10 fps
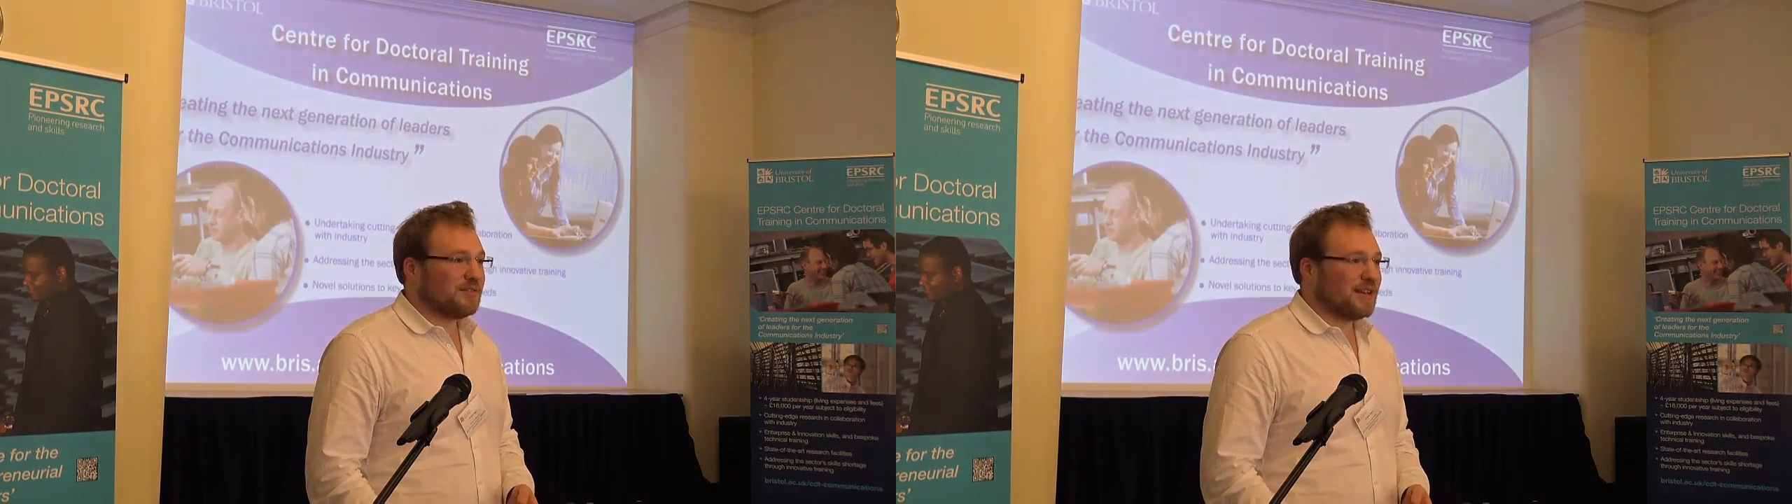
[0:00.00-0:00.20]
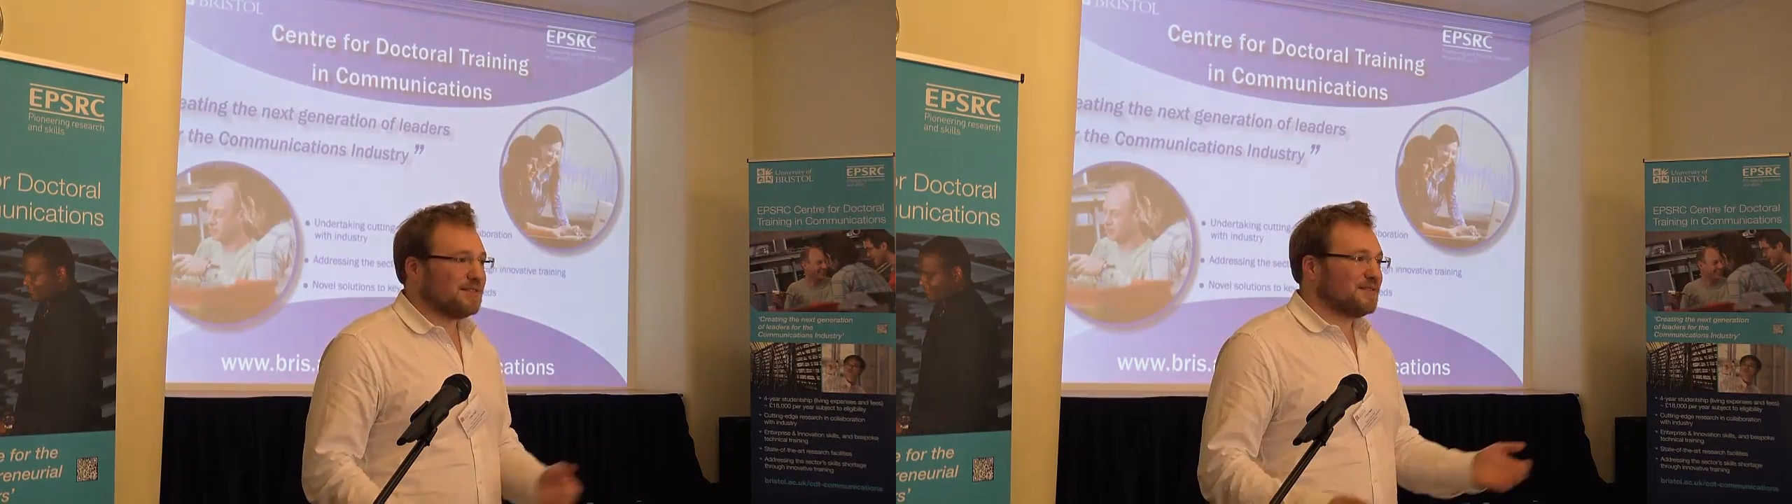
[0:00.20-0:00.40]

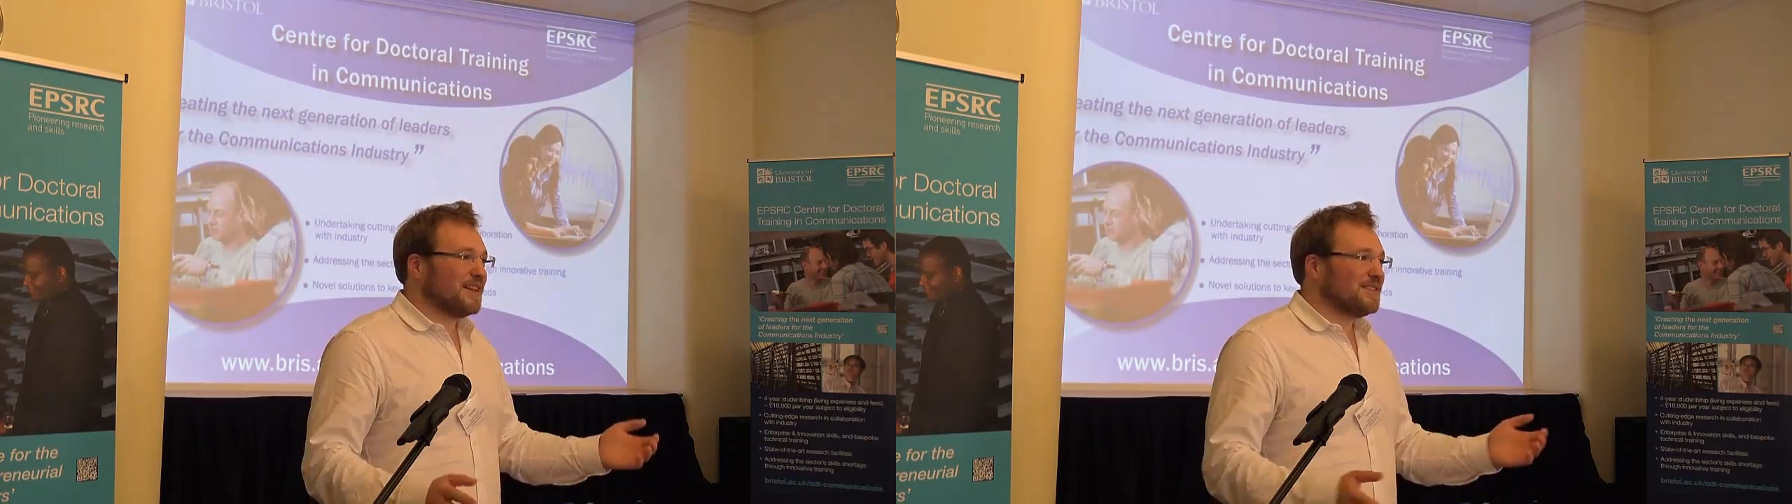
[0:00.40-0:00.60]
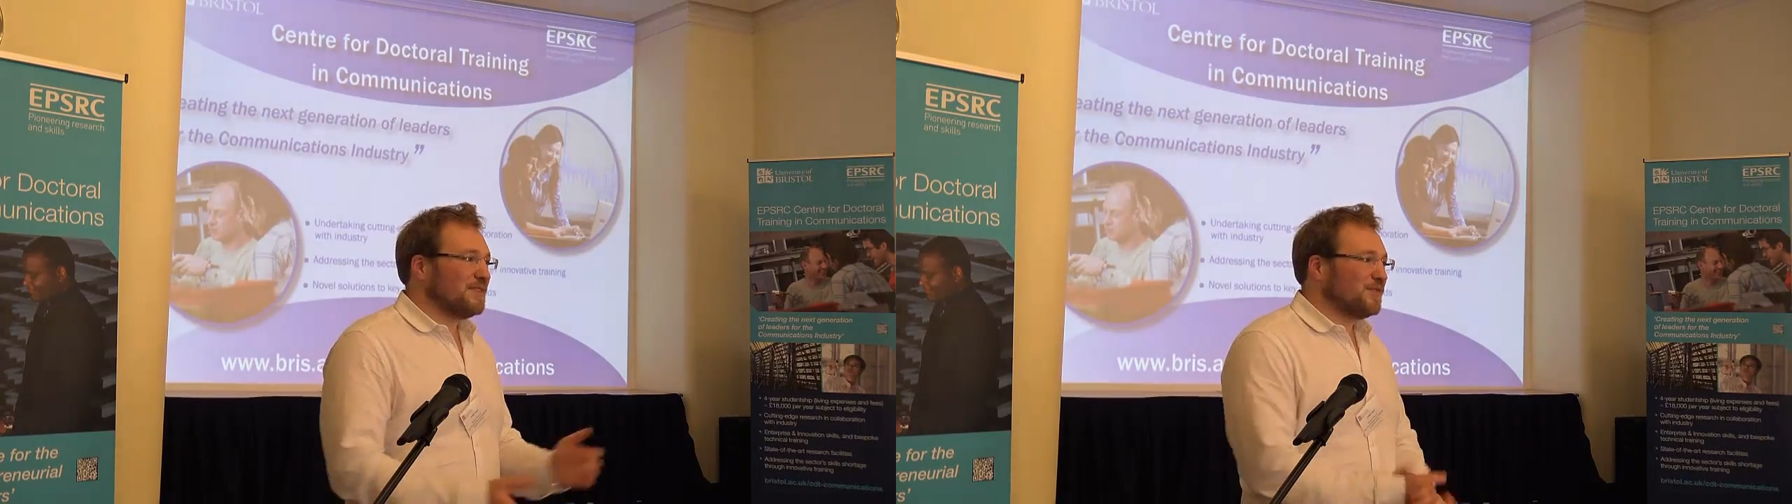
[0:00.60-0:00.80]
that's,
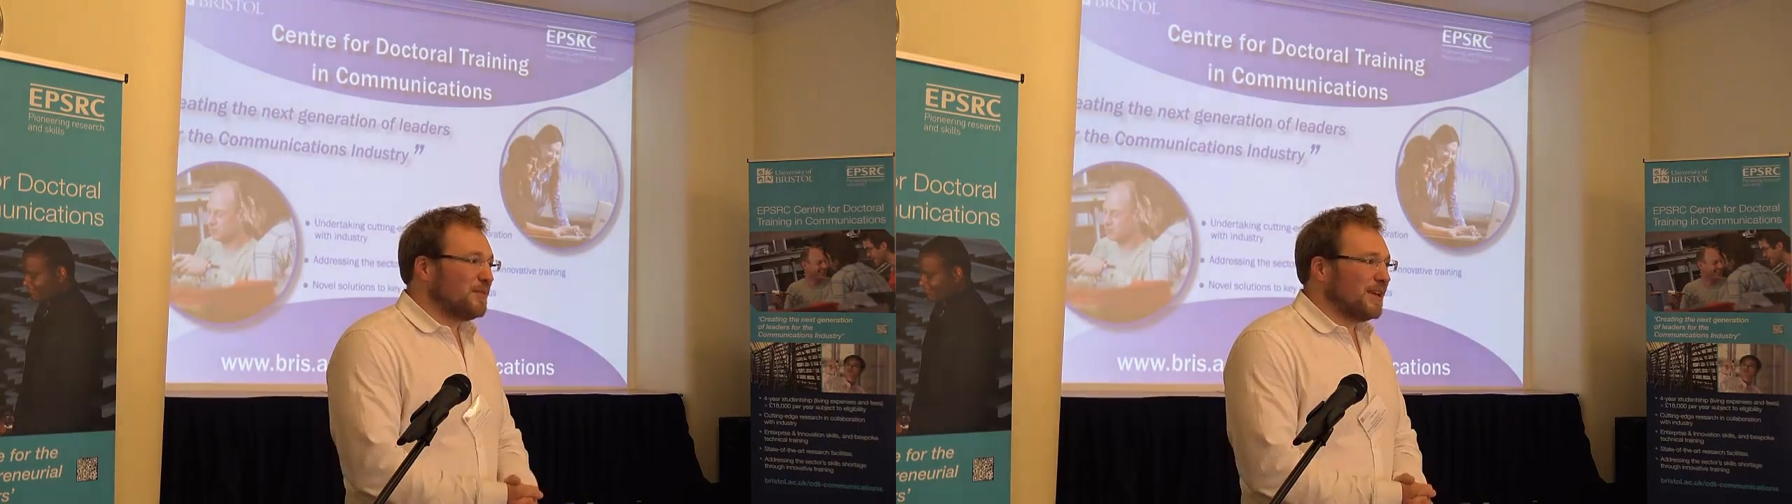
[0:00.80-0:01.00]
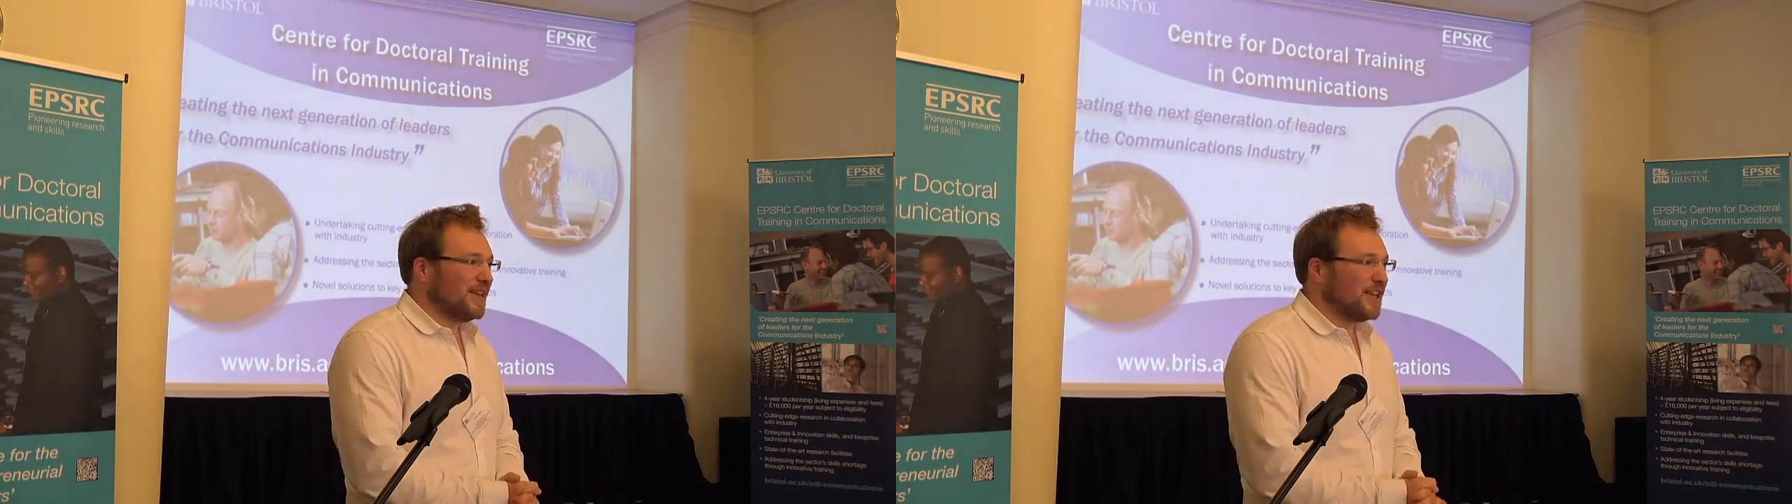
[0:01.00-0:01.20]
that's it from me.